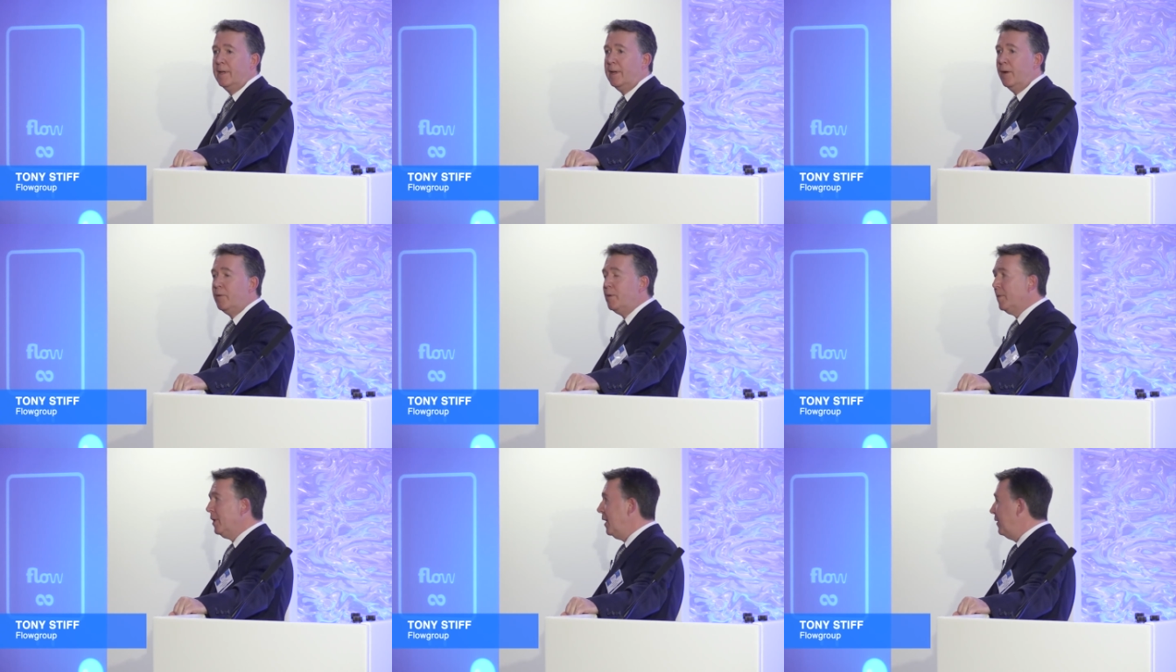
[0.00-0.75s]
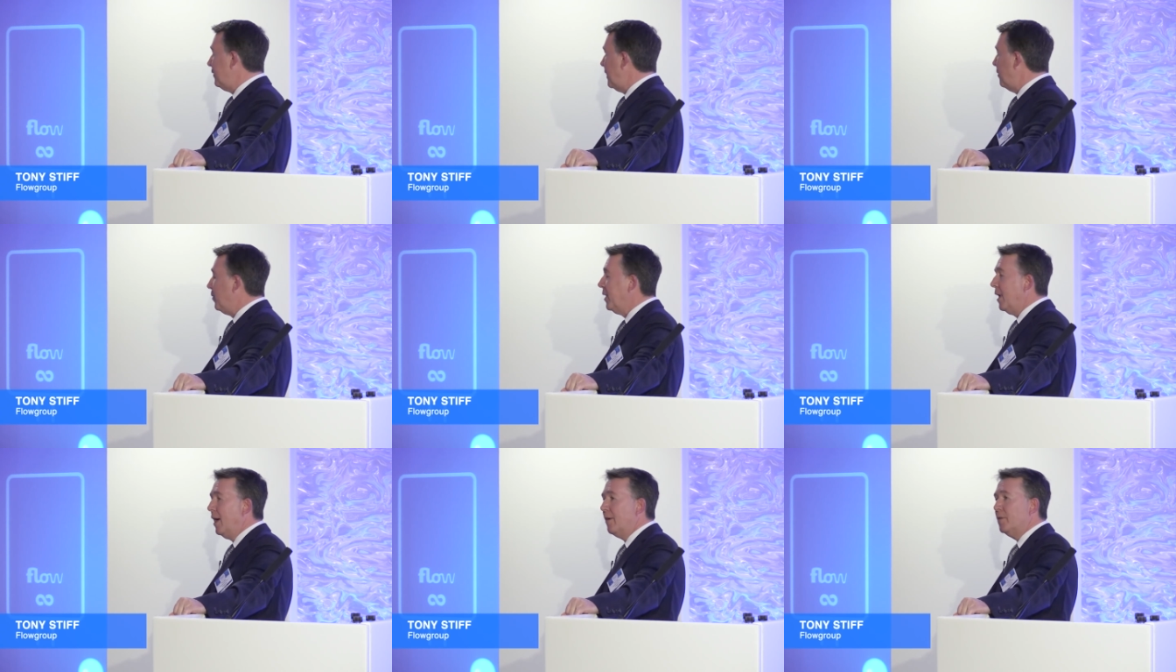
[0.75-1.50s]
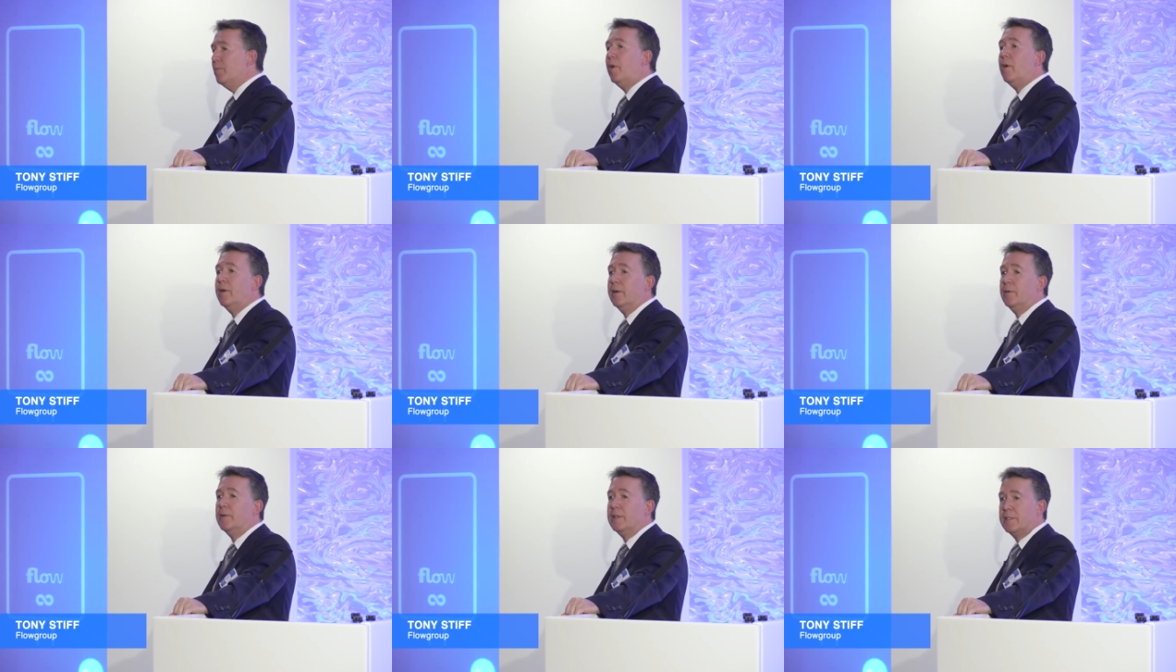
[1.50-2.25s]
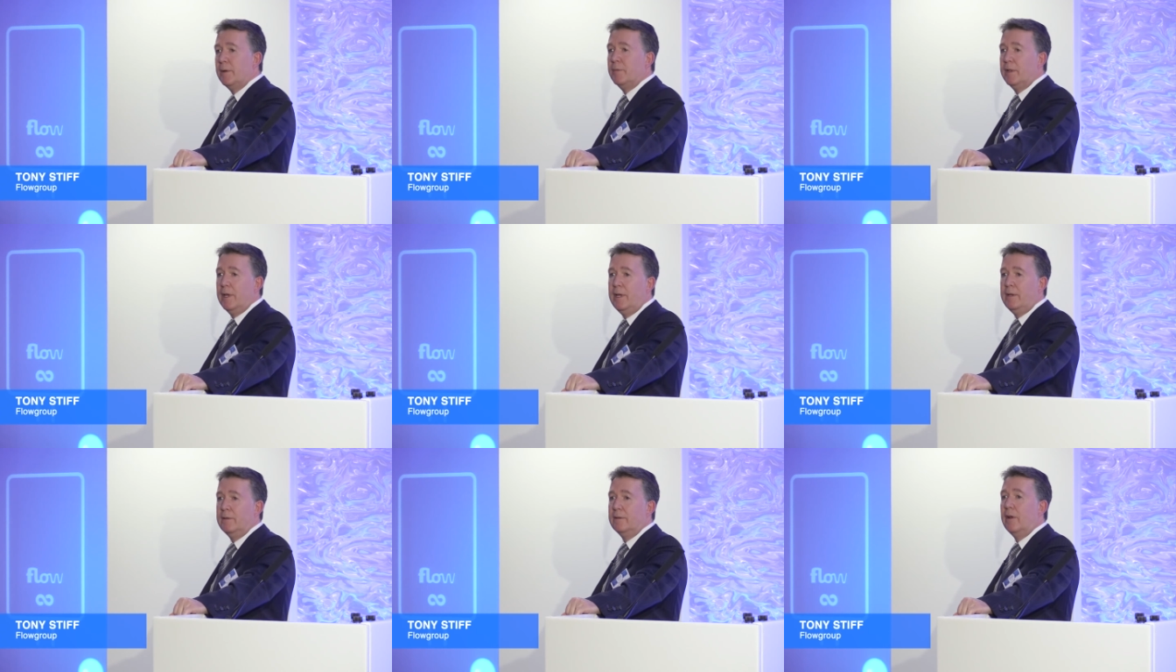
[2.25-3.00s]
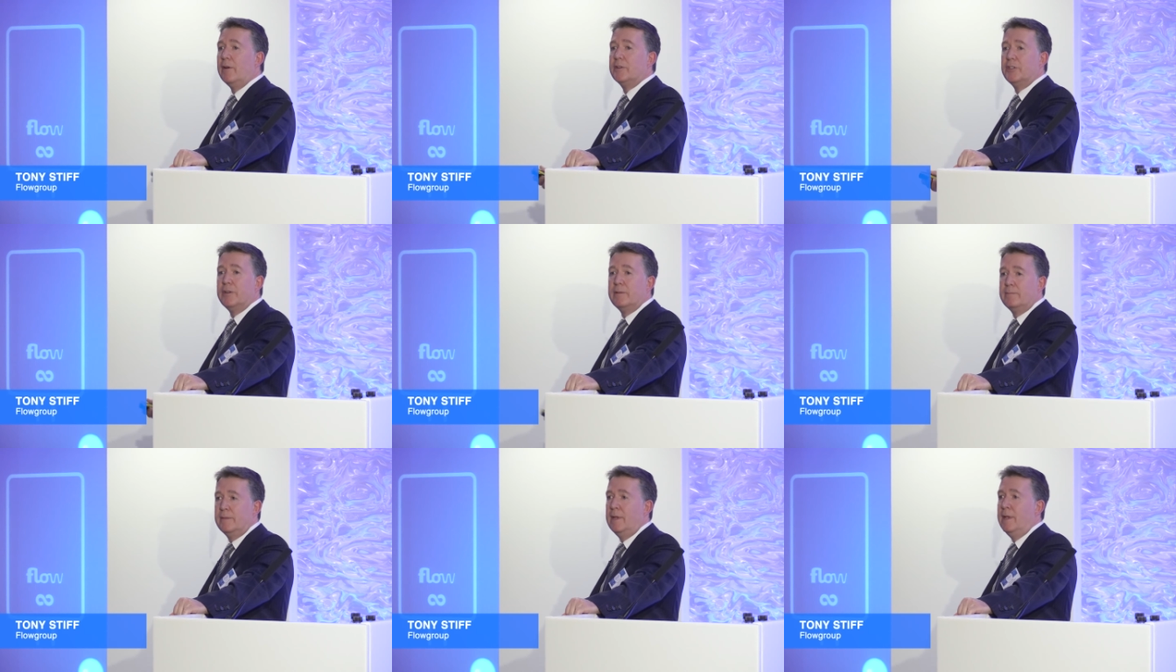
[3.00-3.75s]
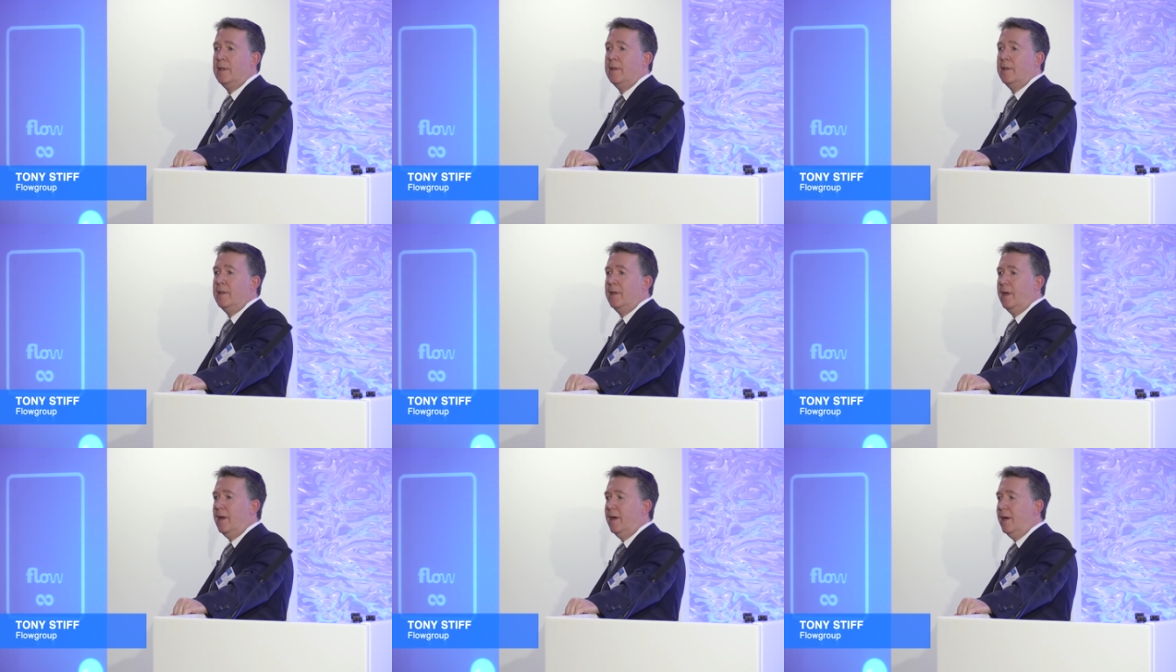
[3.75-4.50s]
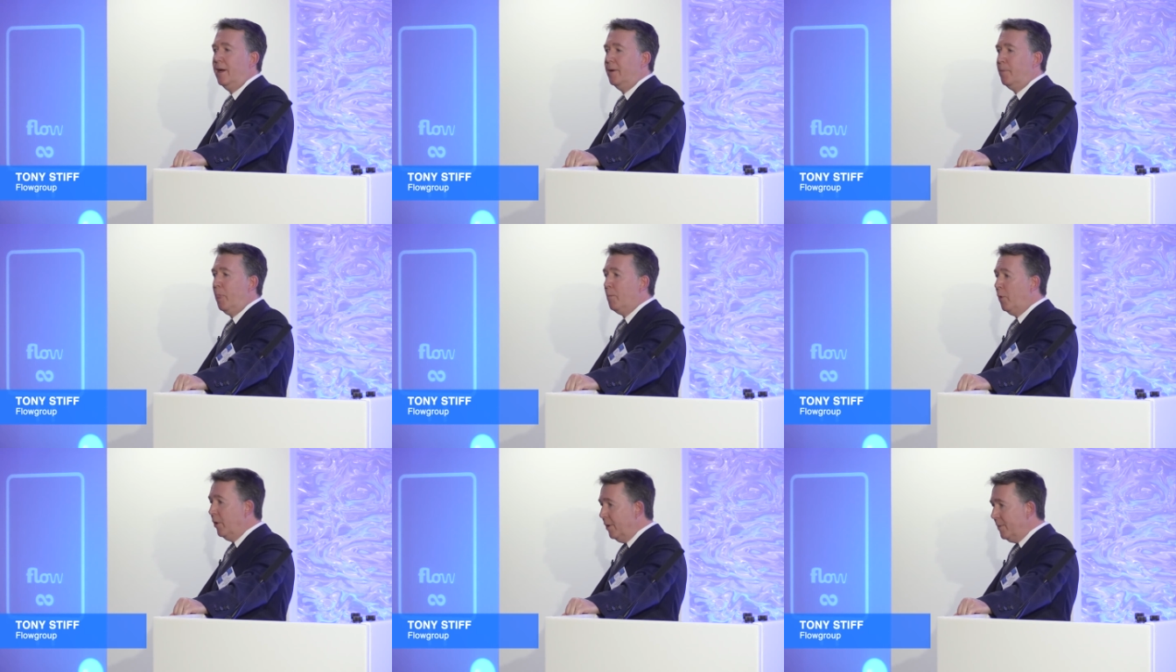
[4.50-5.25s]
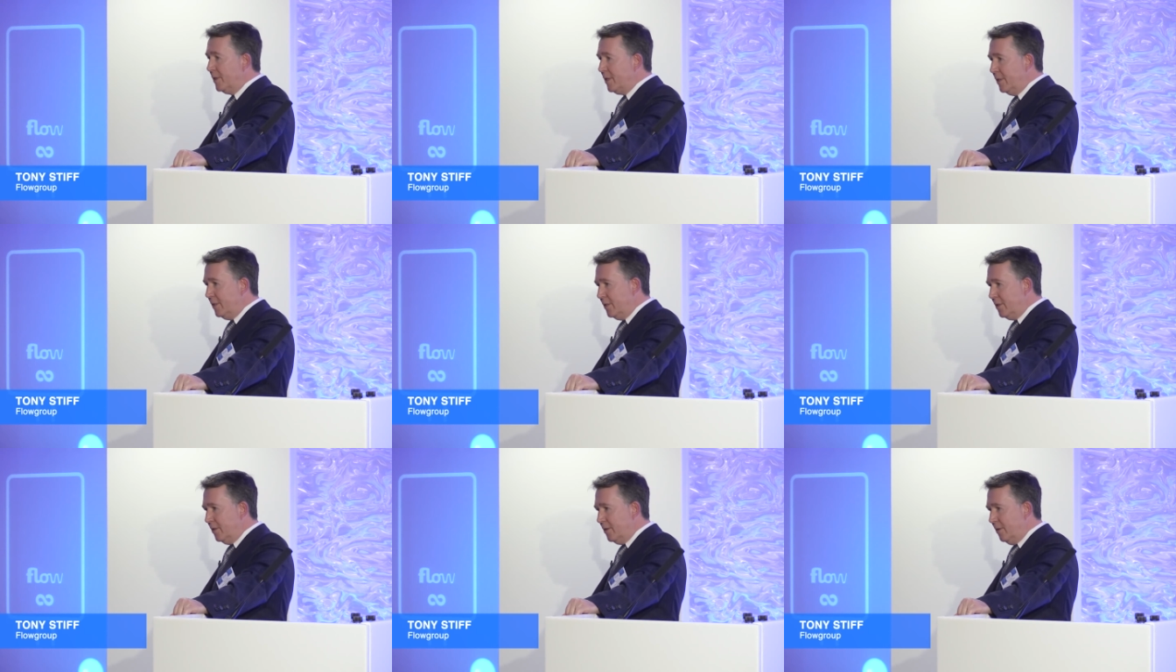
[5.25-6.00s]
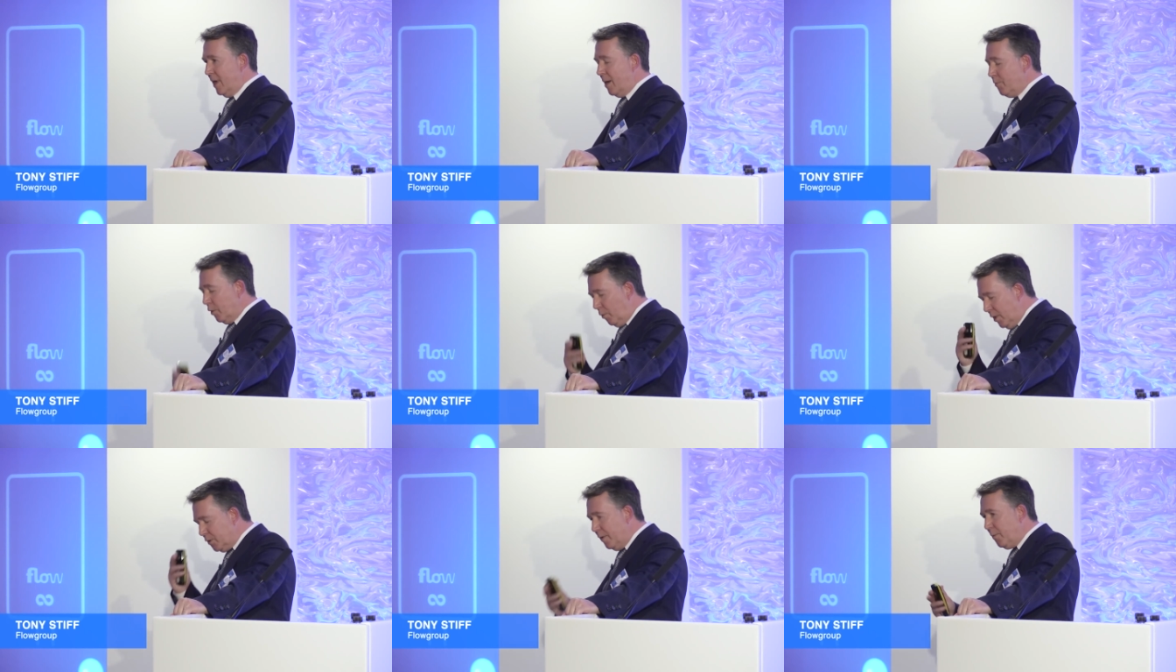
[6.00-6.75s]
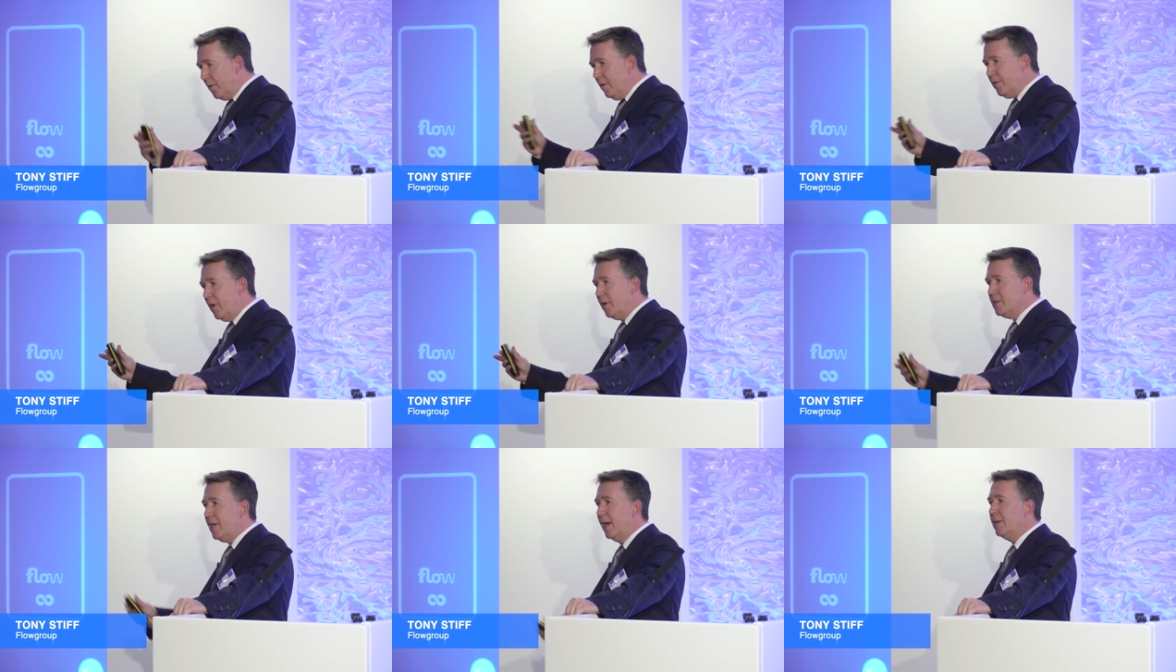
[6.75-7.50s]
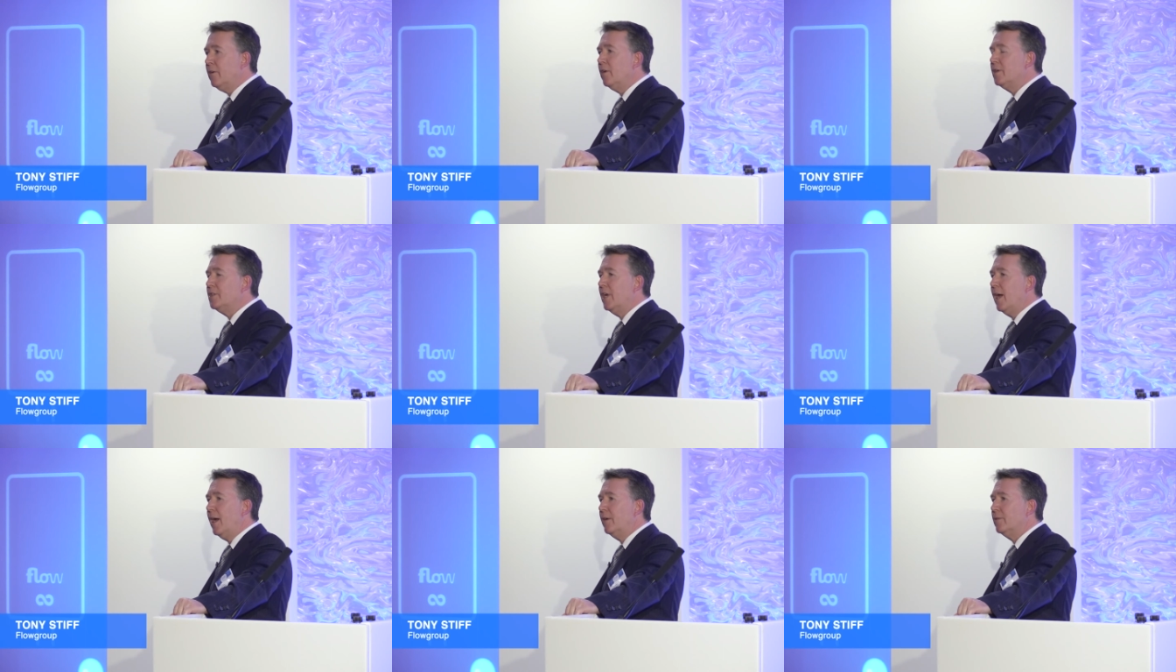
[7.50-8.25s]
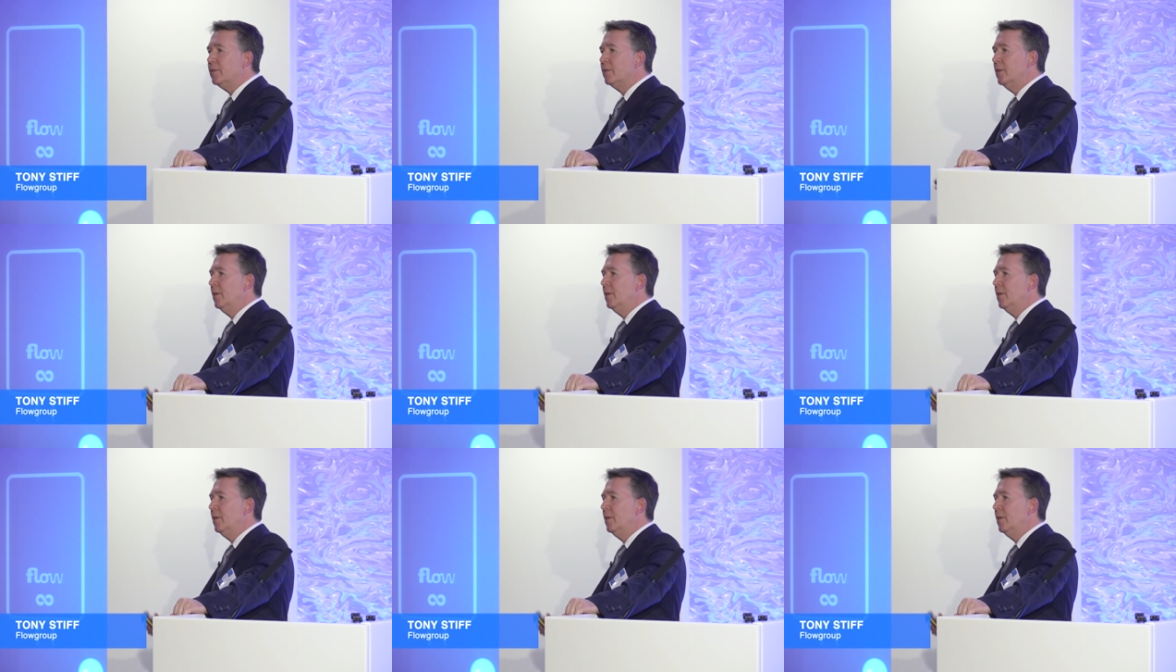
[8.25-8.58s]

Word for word: Now we believe that we're going to have to partner with some of the larger uh, boiler businesses to do that, but once we've proven our technology out,